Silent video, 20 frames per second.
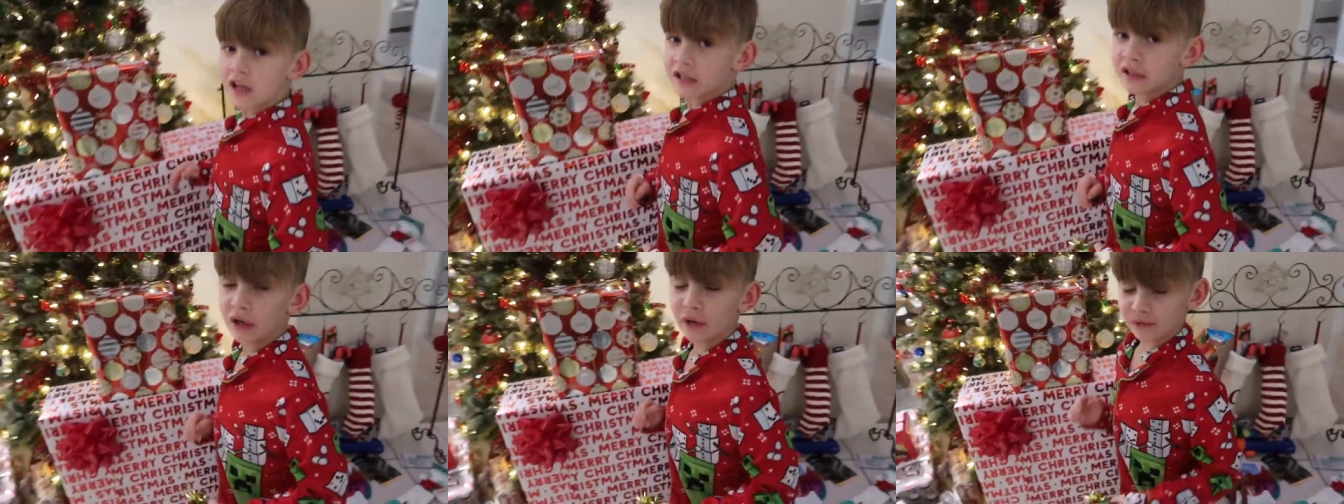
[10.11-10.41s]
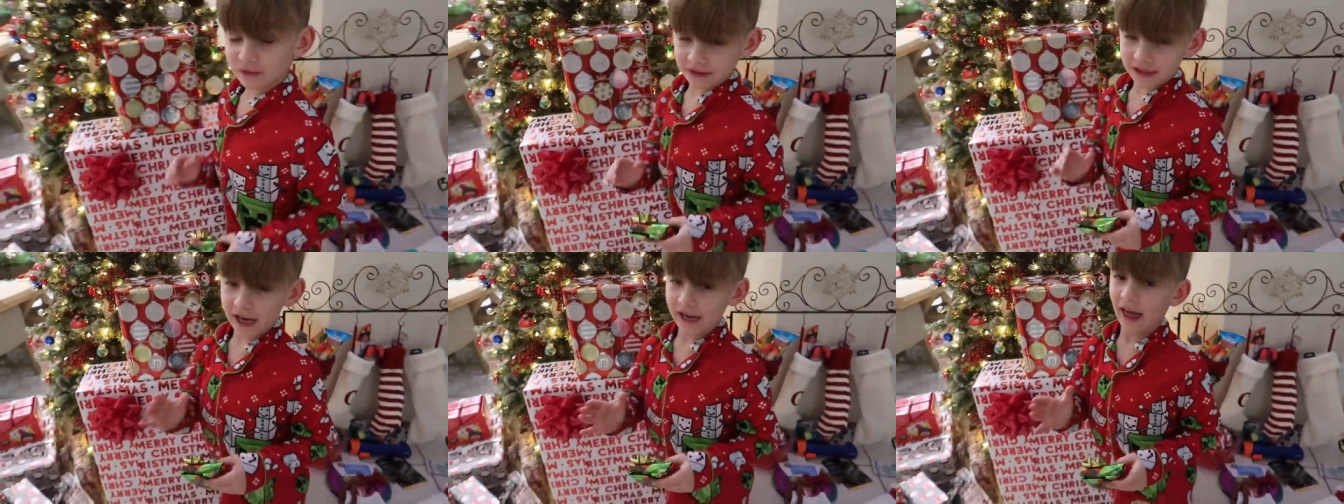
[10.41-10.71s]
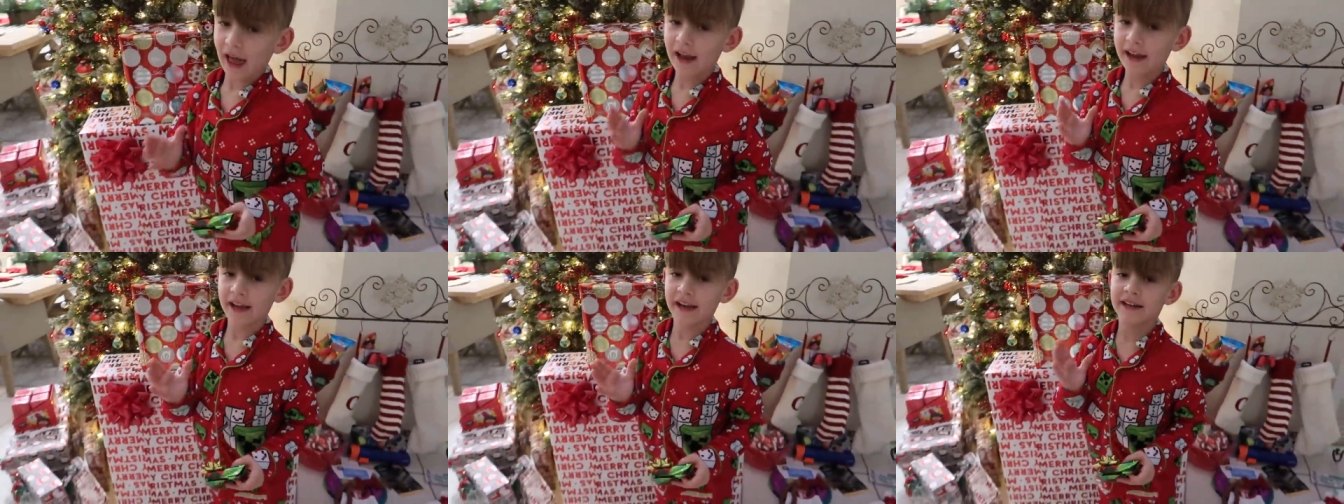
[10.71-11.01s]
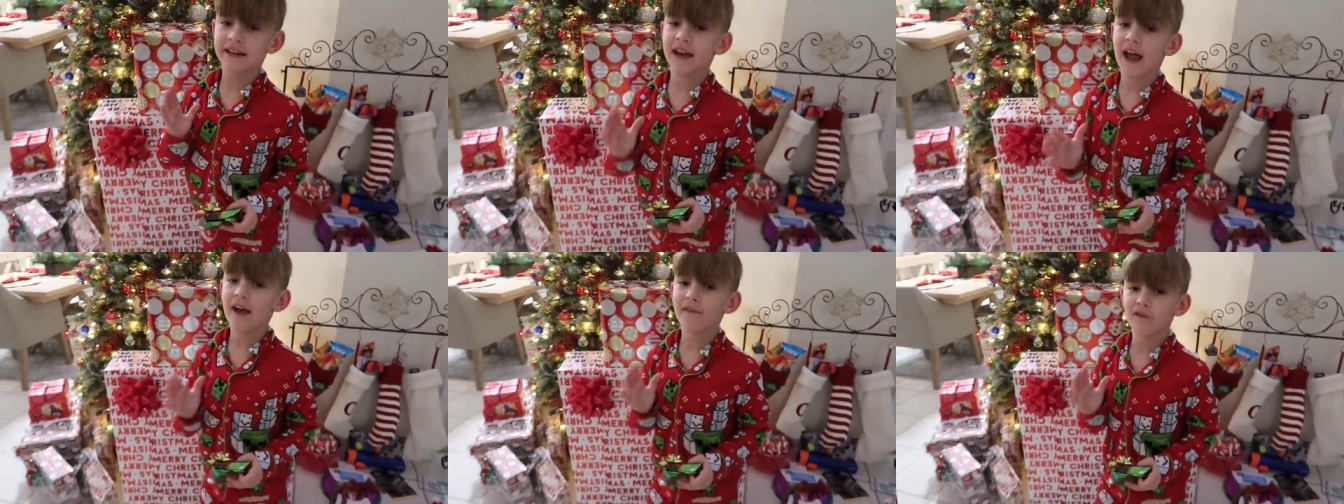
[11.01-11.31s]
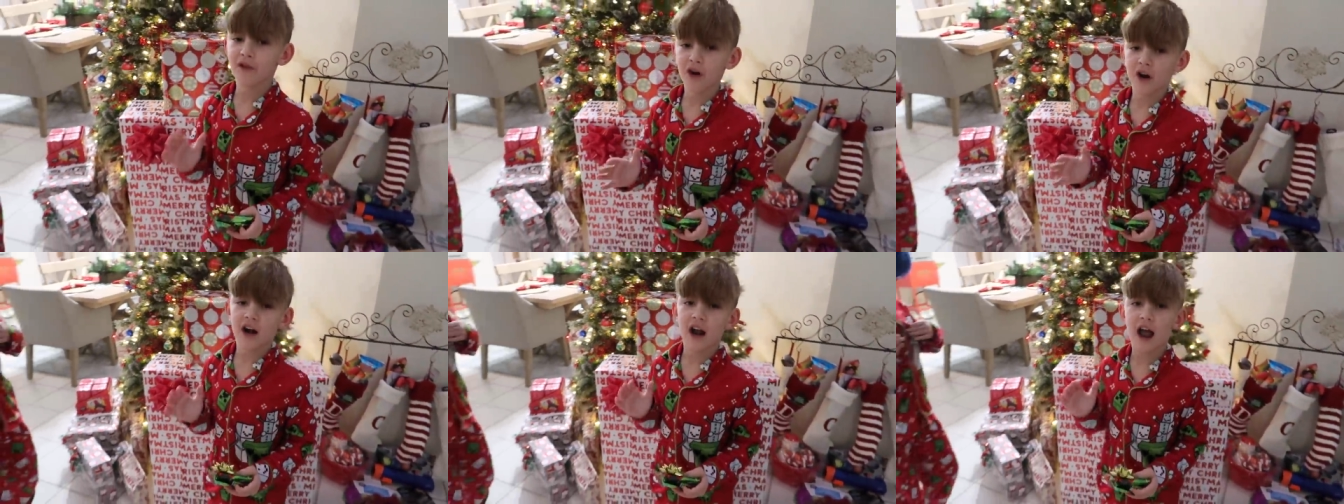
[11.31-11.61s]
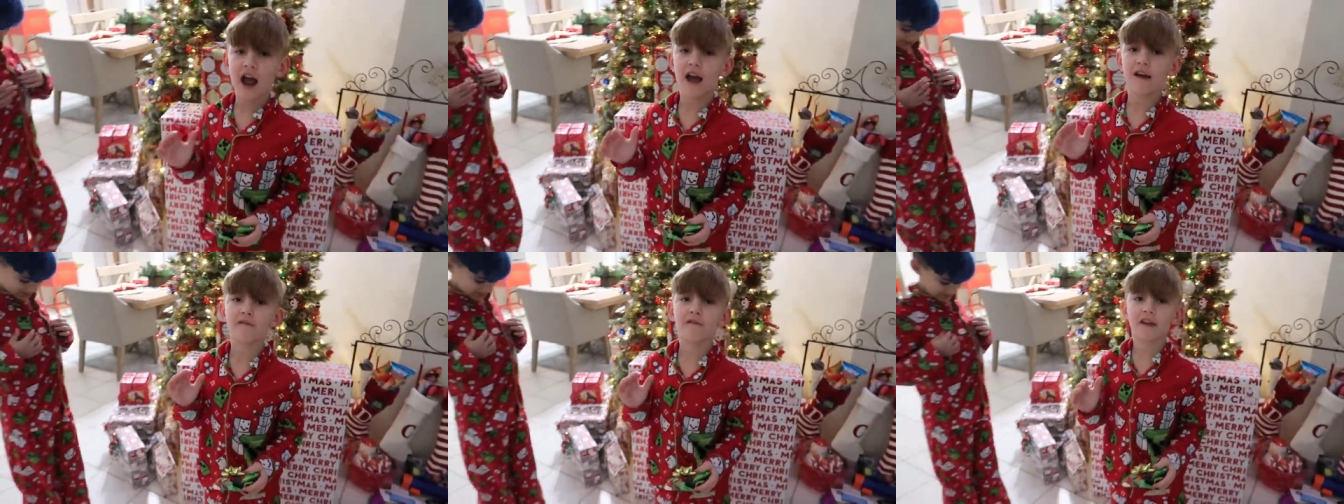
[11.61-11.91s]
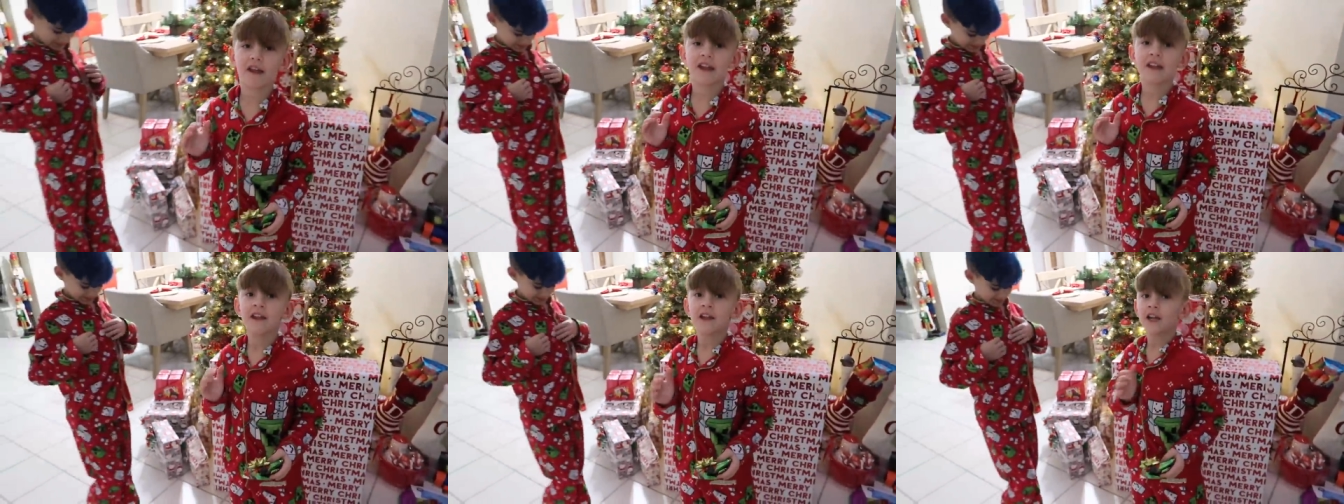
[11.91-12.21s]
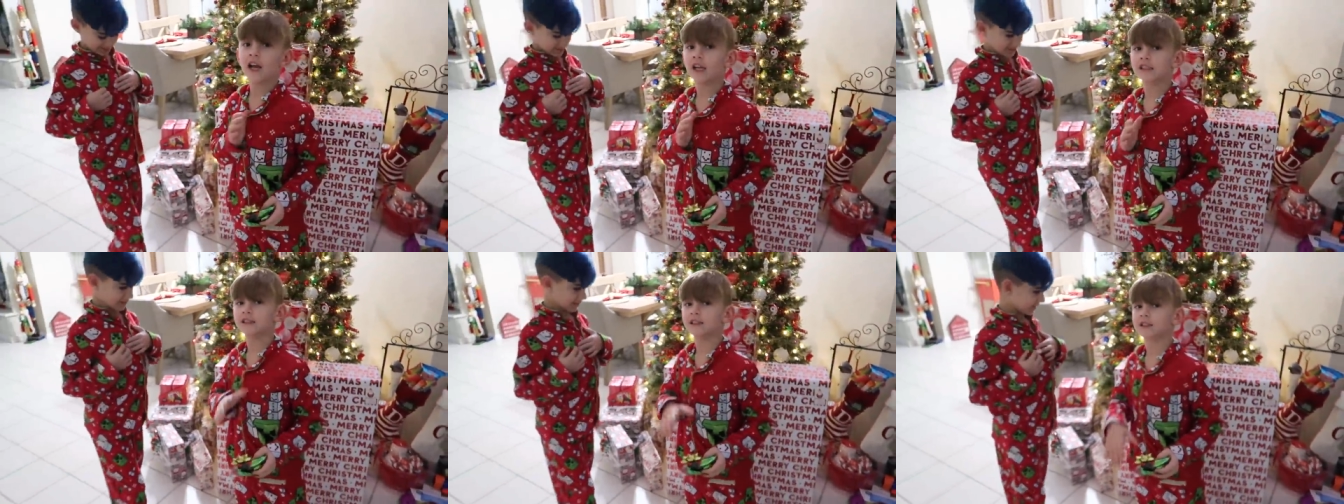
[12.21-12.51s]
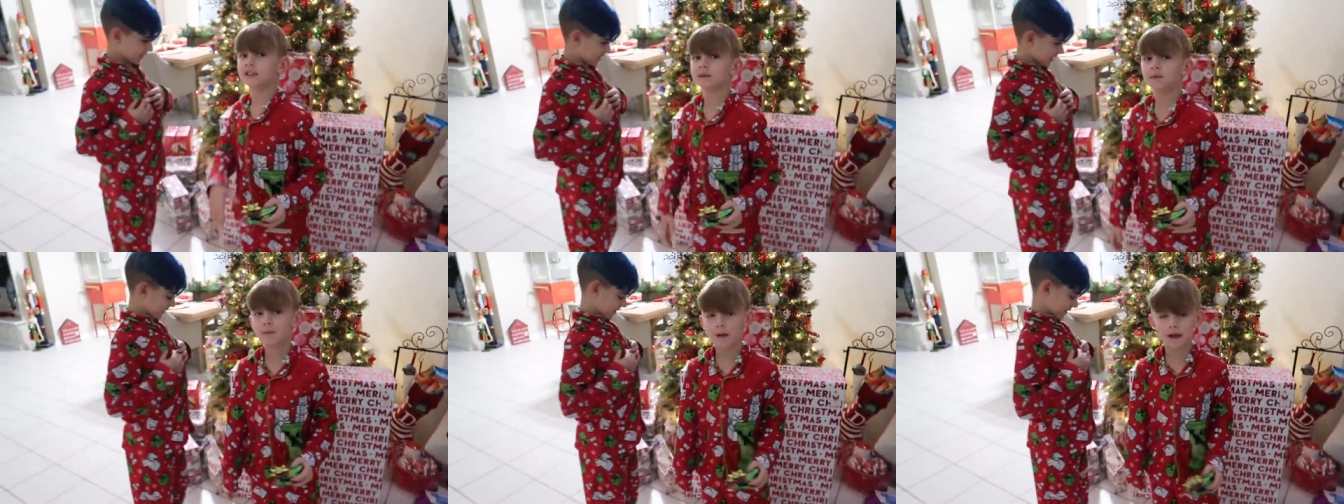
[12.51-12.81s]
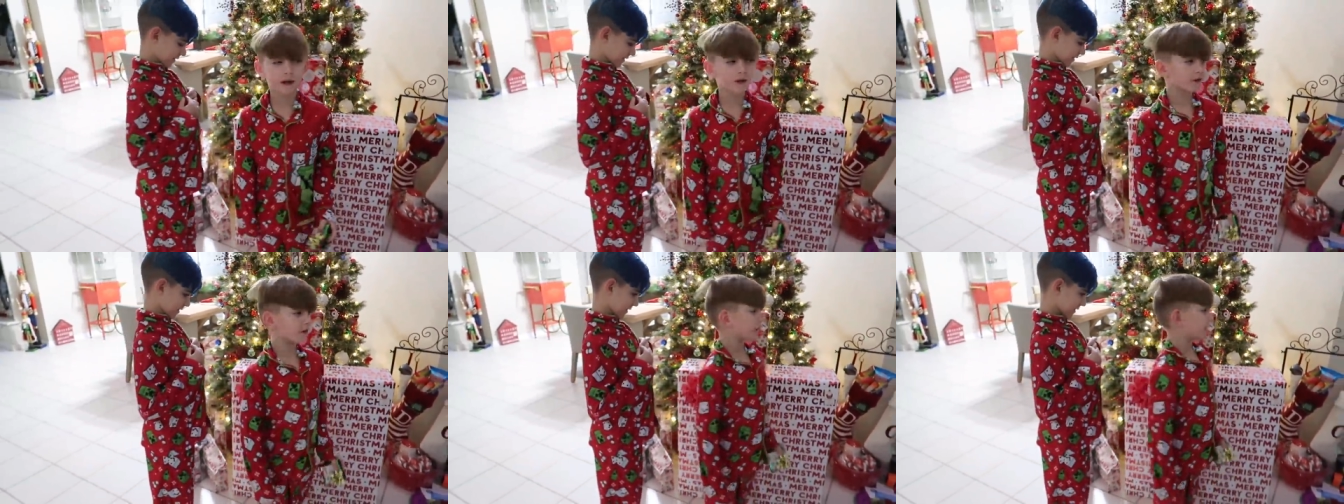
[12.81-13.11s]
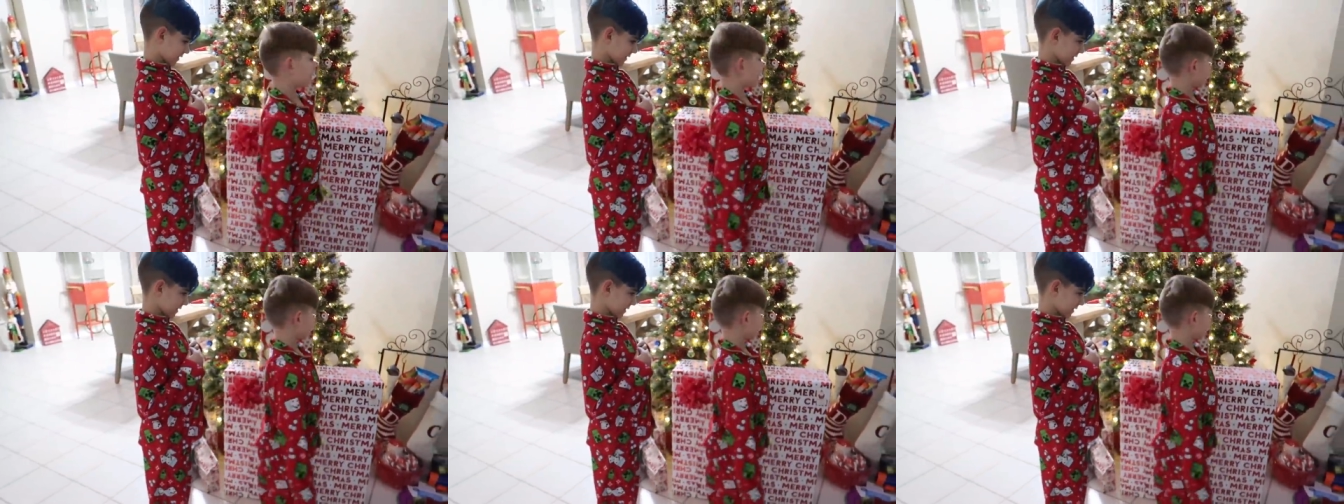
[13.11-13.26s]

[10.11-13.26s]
You said I could never have it because it's bigger than me.